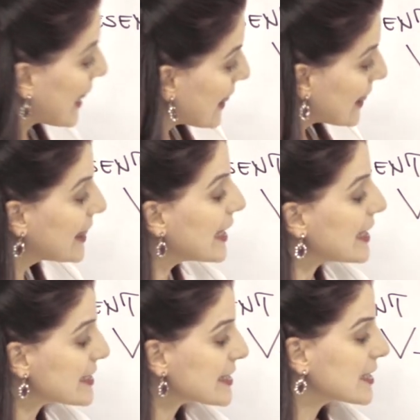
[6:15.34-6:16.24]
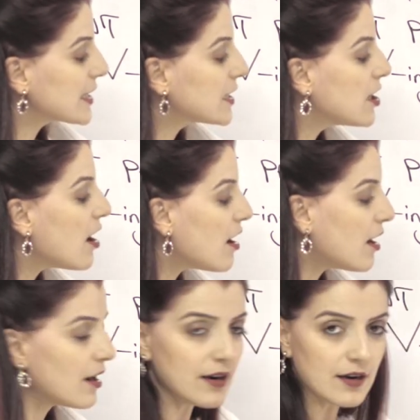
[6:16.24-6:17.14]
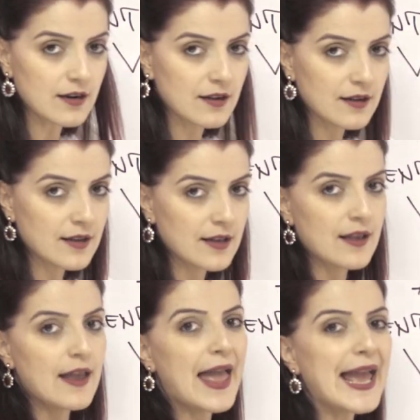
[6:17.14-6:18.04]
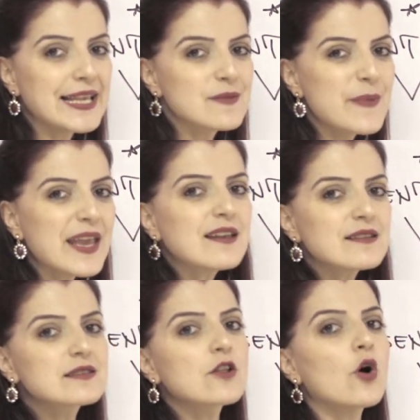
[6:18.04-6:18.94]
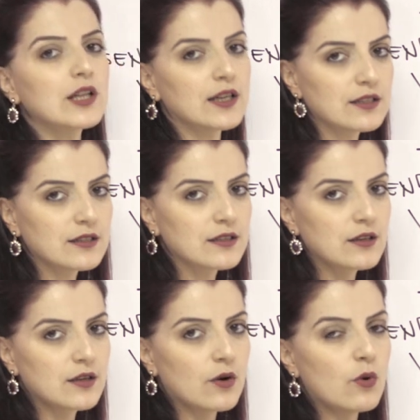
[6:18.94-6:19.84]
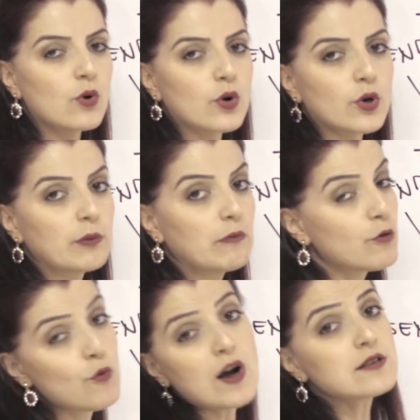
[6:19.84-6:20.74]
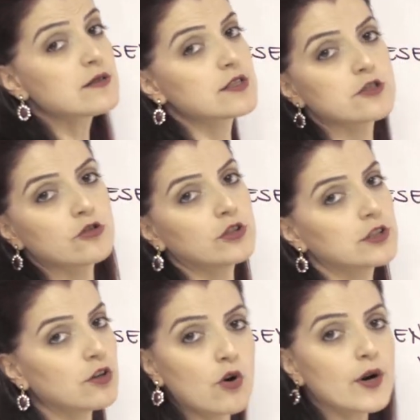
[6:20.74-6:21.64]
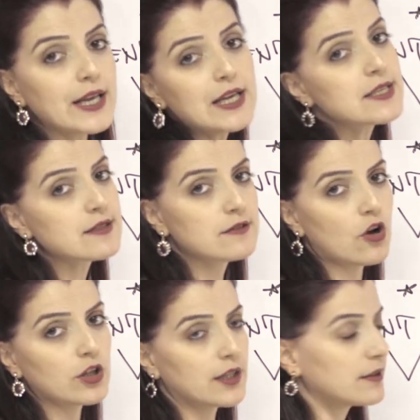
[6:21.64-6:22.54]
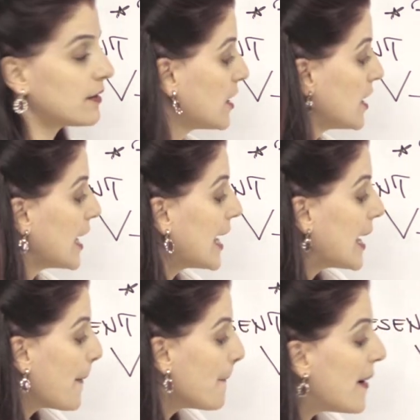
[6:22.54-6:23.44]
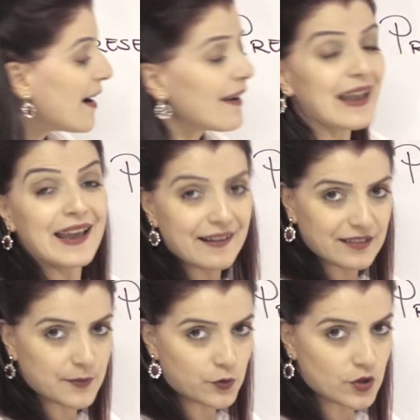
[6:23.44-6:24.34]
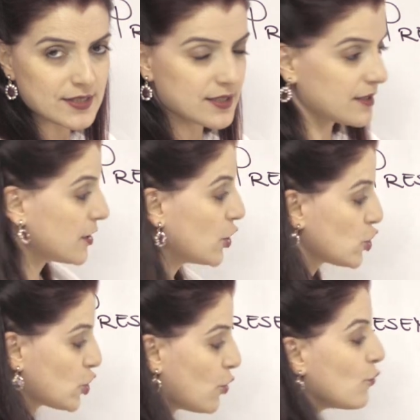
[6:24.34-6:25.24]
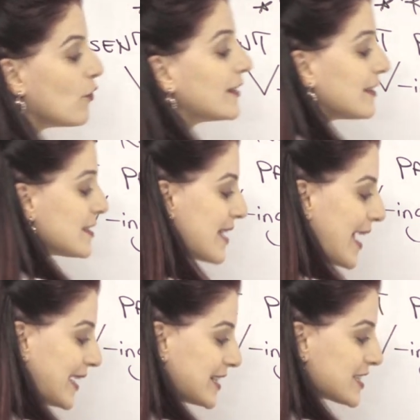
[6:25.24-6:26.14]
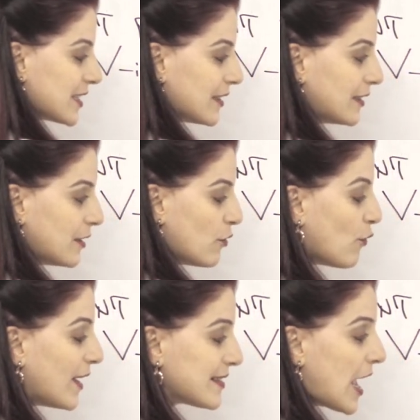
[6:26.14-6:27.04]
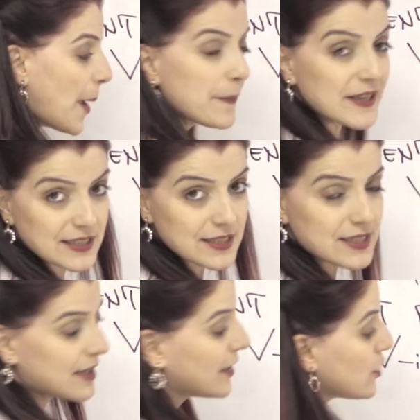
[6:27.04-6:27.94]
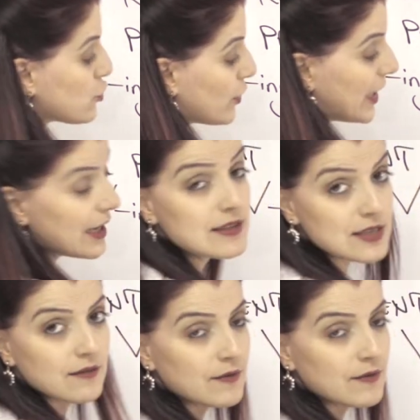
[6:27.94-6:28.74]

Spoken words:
this car has been stolen or was stolen or is stolen by another person. So what is the action? What happened to it?